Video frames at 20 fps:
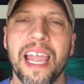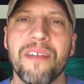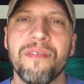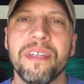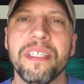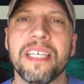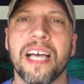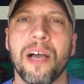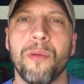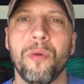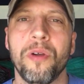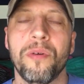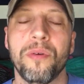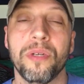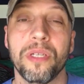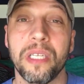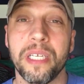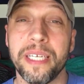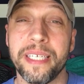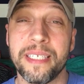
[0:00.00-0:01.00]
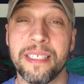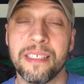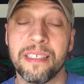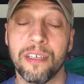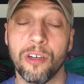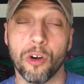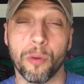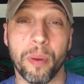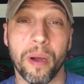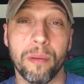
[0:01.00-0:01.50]
every time we release
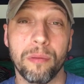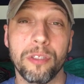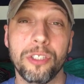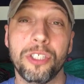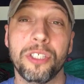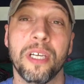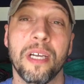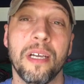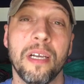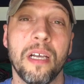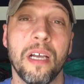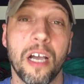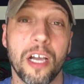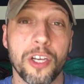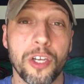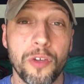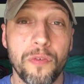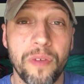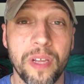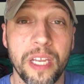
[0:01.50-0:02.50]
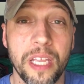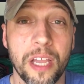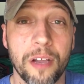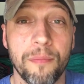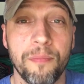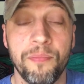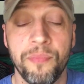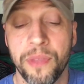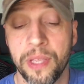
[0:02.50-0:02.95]
or publish a new video.